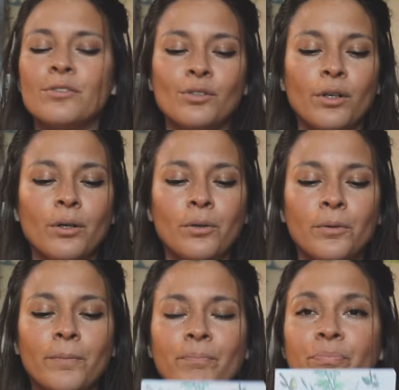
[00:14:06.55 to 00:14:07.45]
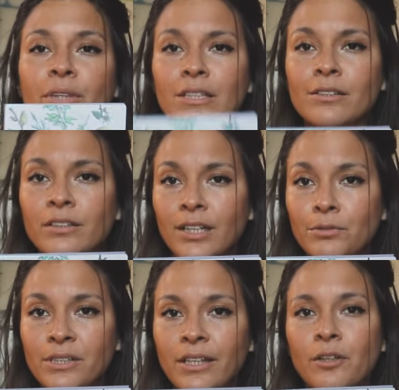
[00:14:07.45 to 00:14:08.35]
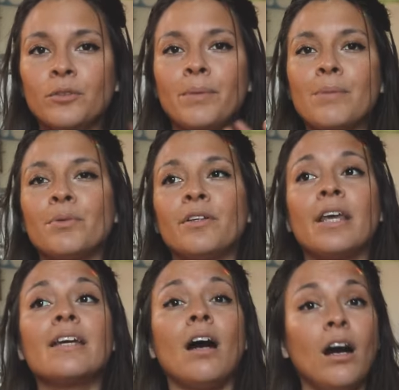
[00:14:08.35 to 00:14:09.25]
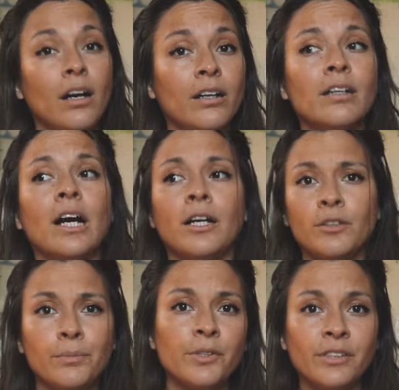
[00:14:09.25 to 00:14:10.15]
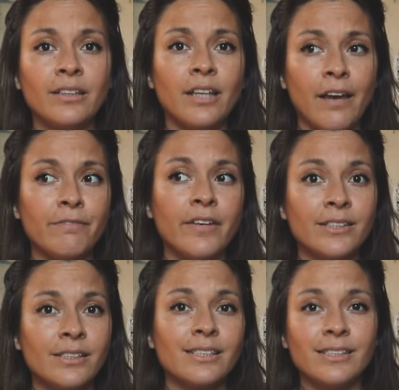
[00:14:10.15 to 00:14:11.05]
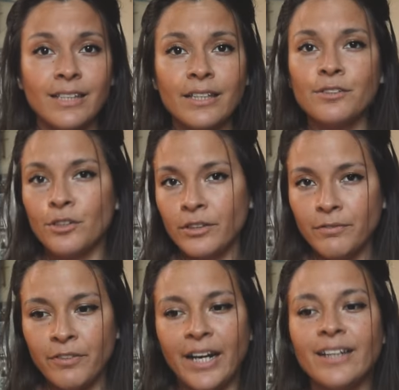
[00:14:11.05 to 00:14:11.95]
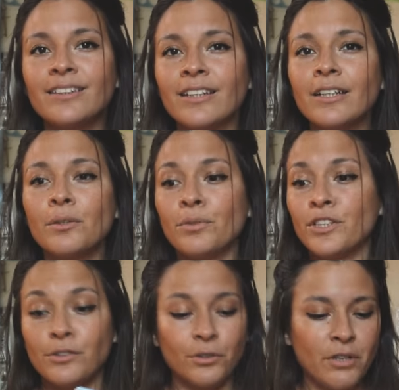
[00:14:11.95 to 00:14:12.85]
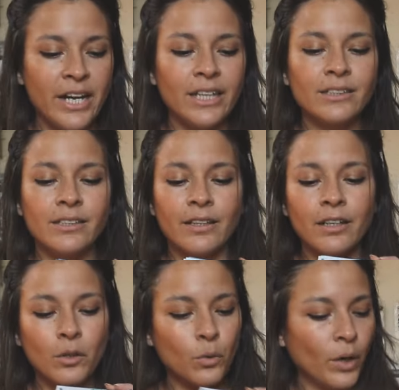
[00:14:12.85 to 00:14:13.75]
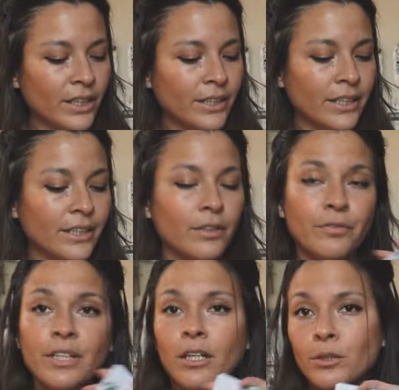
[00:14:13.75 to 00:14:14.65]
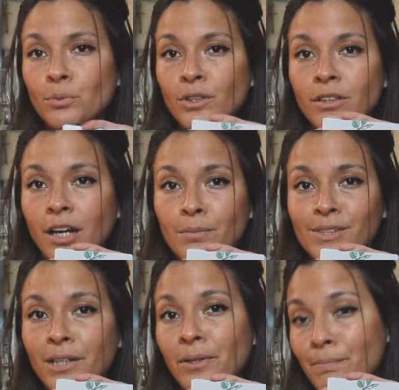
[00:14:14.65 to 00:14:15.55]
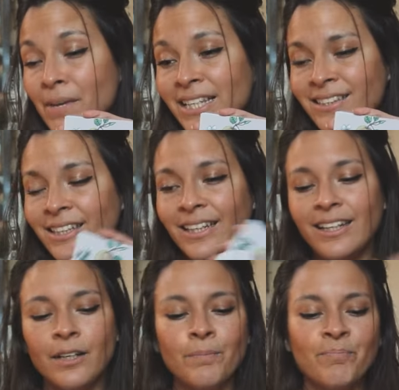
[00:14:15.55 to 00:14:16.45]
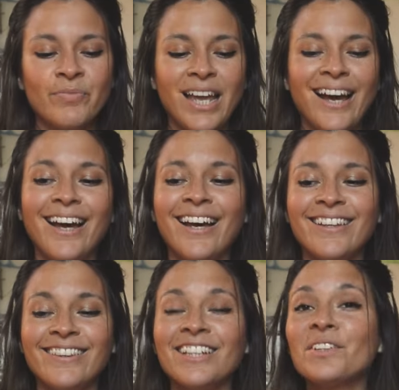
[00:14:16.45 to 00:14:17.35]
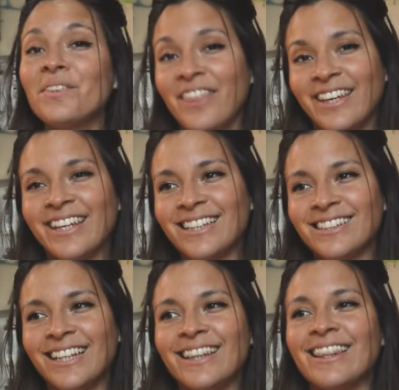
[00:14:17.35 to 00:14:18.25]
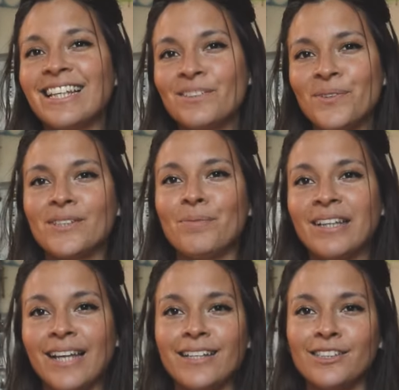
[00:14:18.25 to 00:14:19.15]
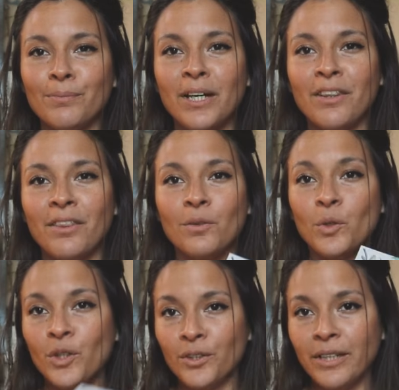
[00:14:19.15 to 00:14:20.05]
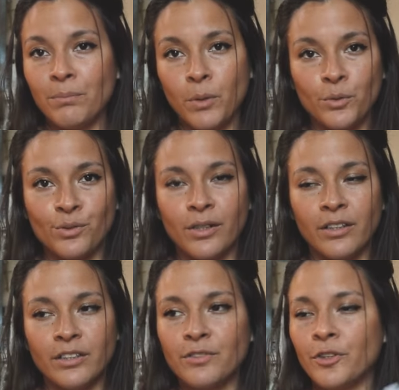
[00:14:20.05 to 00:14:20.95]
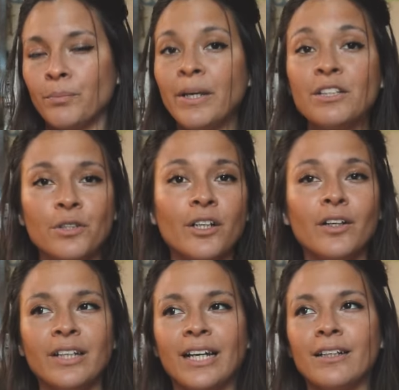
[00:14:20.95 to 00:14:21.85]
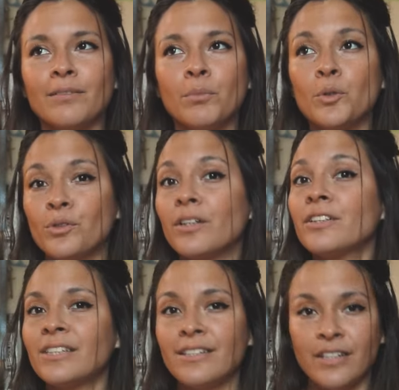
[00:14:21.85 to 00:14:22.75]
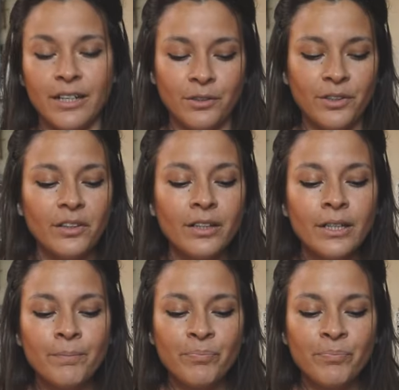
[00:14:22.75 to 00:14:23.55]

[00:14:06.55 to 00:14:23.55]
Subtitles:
So these are not recycled paper. They are 100% FSC certified, which is great. The quality of the artwork comes out amazing. And the good thing is that this was my last month ordering postcards for Patreon and postcards in general.